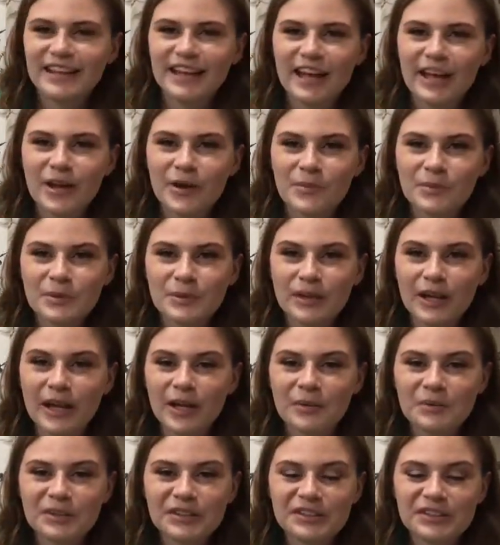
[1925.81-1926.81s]
I hope you. I
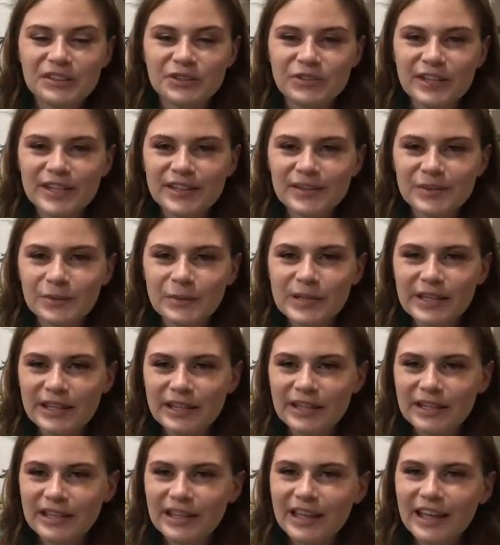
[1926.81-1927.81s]
hope to see you next week.
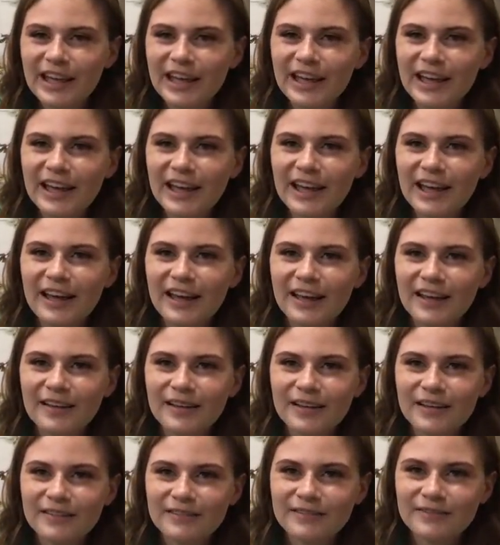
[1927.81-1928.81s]
Uh,
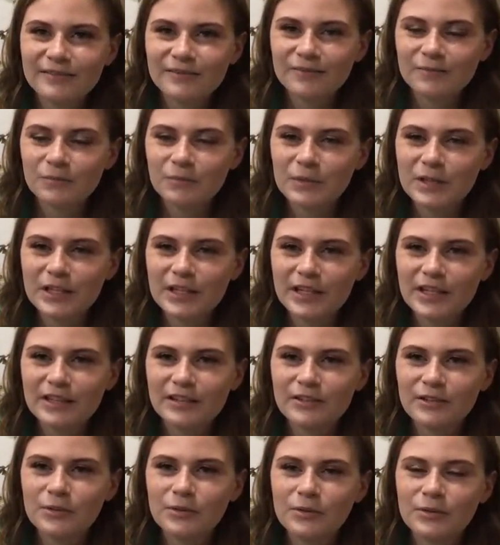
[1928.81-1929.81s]
we
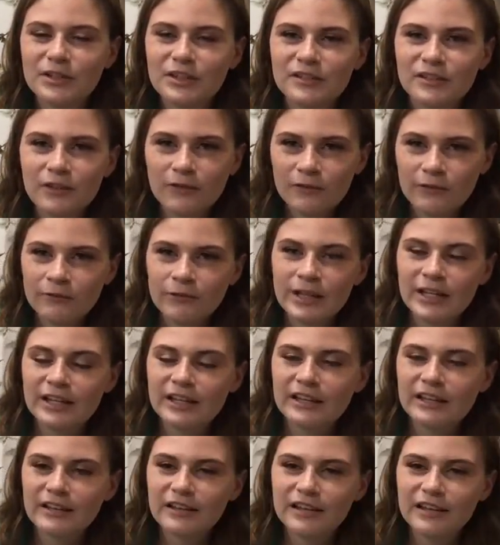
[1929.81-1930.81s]
do discovery
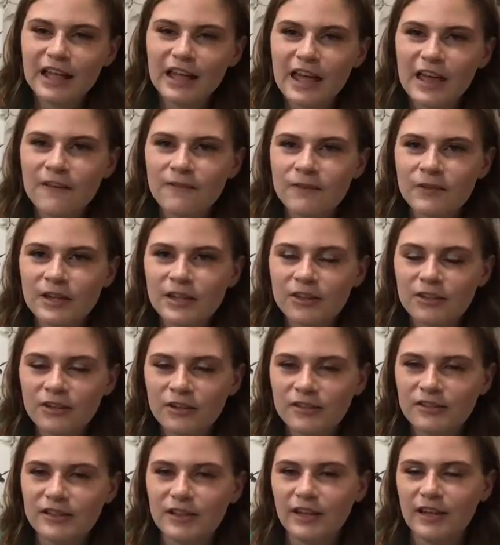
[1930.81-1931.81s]
reading every
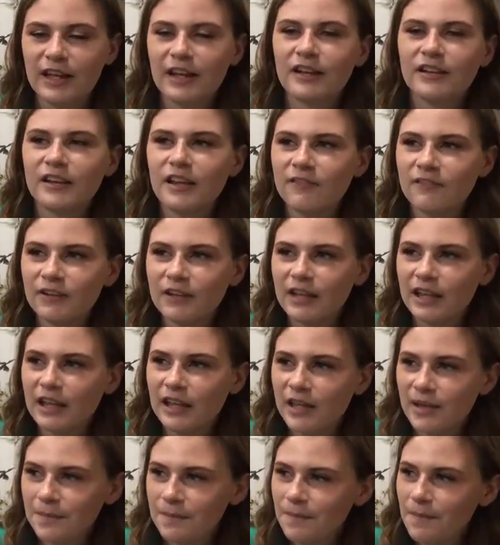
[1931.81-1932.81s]
Thursday at 11
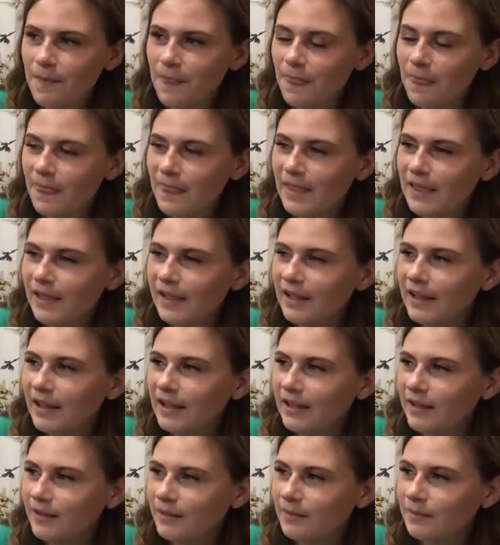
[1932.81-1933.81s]
a.m.
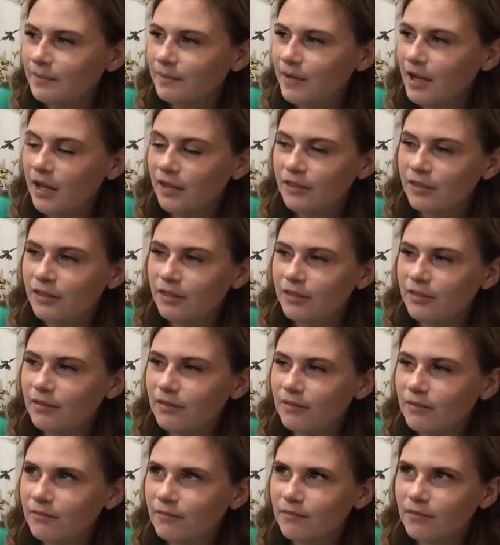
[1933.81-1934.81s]
Um, on
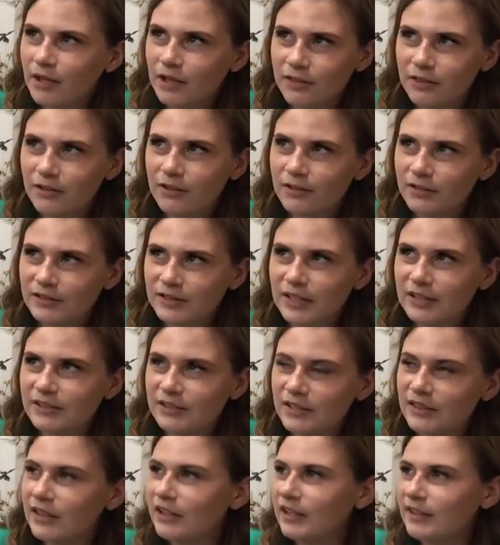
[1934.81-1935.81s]
on Thursdays.
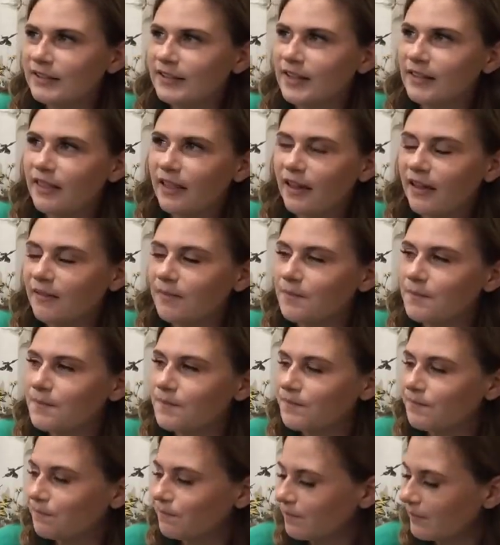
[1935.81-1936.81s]
I think I said that.
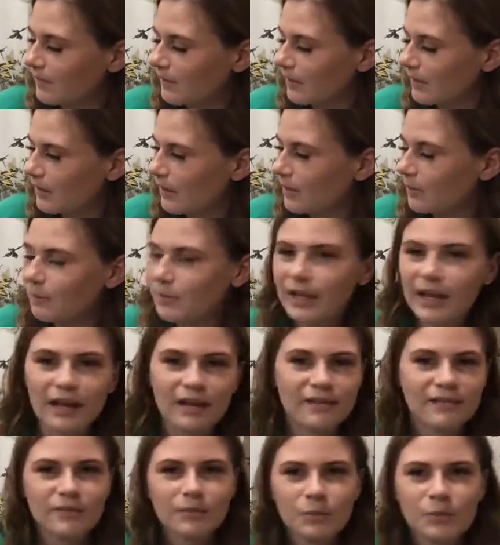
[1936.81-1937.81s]
Uh, but yeah,
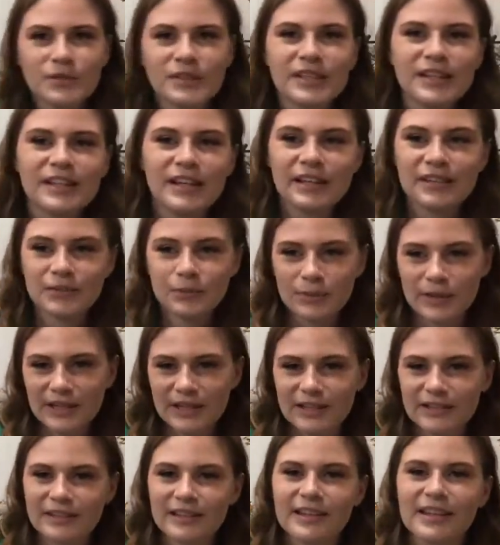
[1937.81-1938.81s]
we'll see you next week.
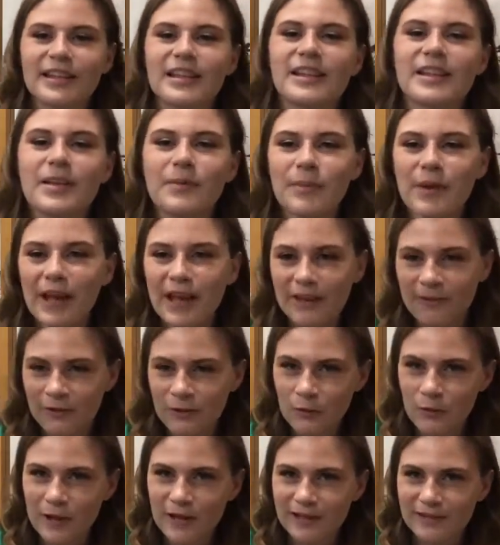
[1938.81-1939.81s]
Goodbye,
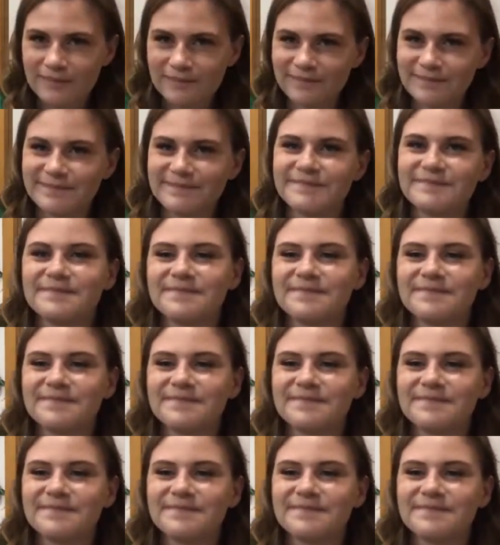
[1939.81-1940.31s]
everyone.